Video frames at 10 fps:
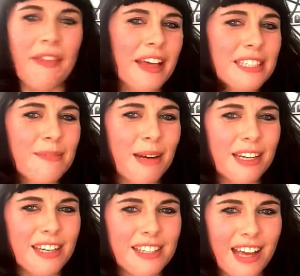Well, that's it,
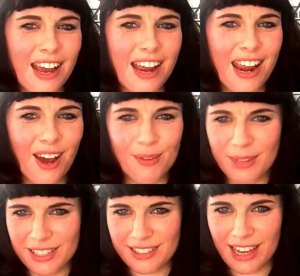my nerds. I
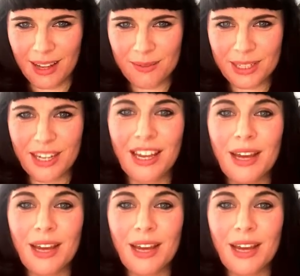hope this has helped.